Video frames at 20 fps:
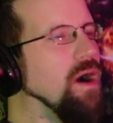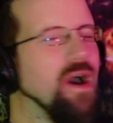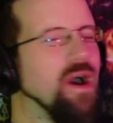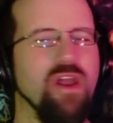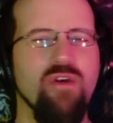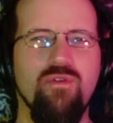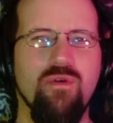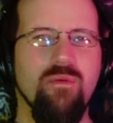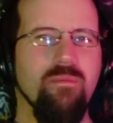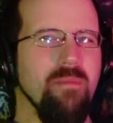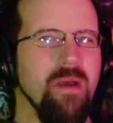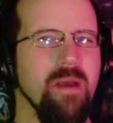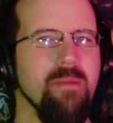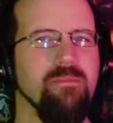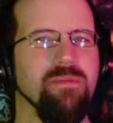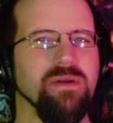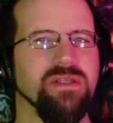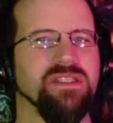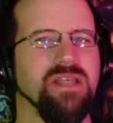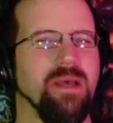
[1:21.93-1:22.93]
I don't
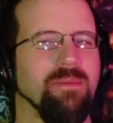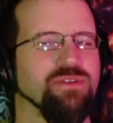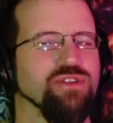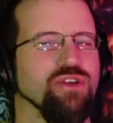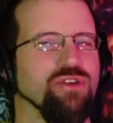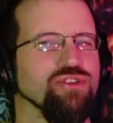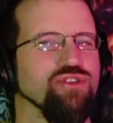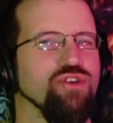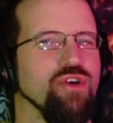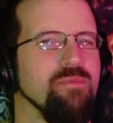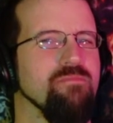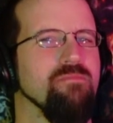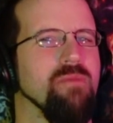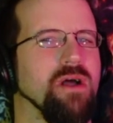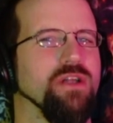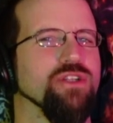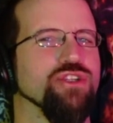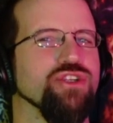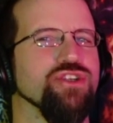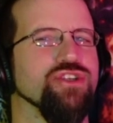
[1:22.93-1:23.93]
remember Sabaton doing
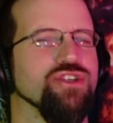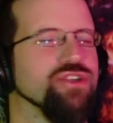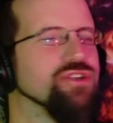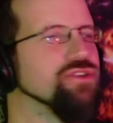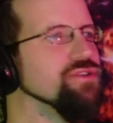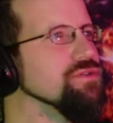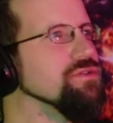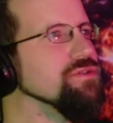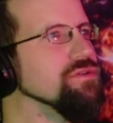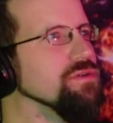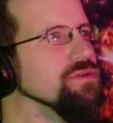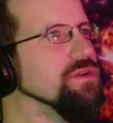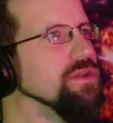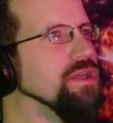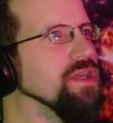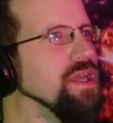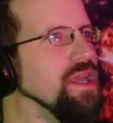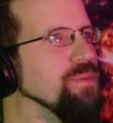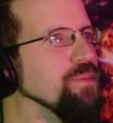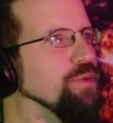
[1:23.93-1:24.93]
much
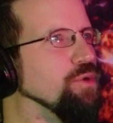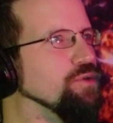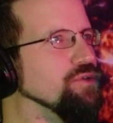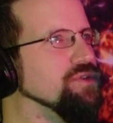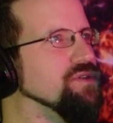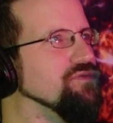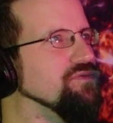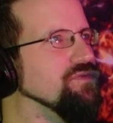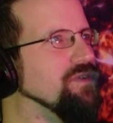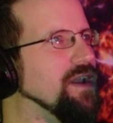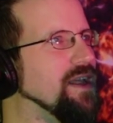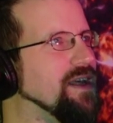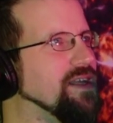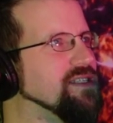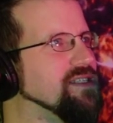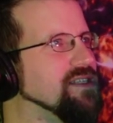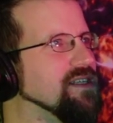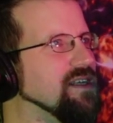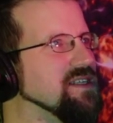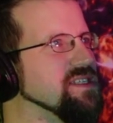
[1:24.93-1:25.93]
keyboard
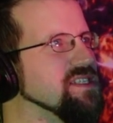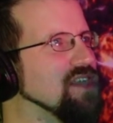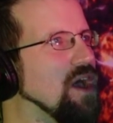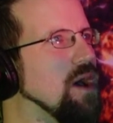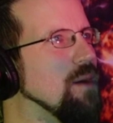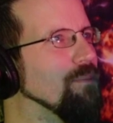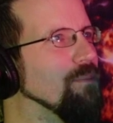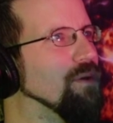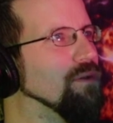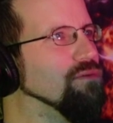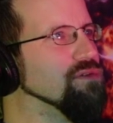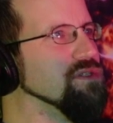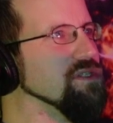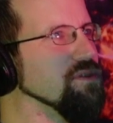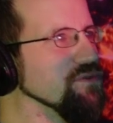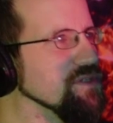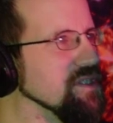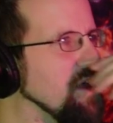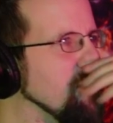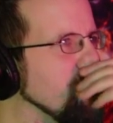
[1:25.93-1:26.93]
related like samples
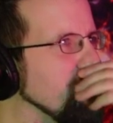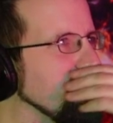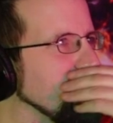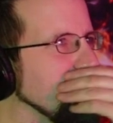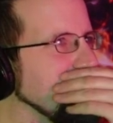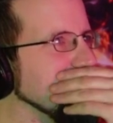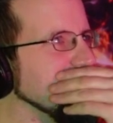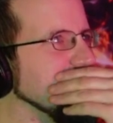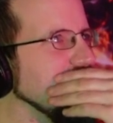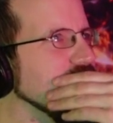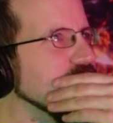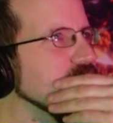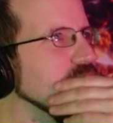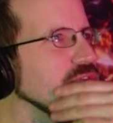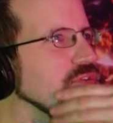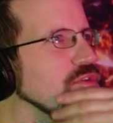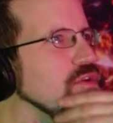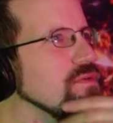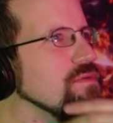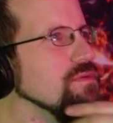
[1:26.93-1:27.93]
and stuff in their stuff
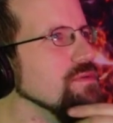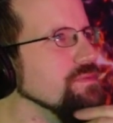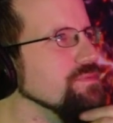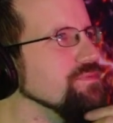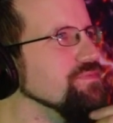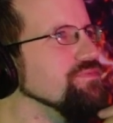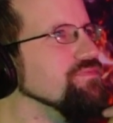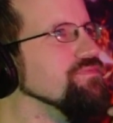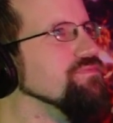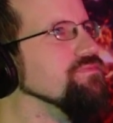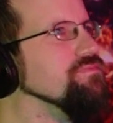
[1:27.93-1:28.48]
before.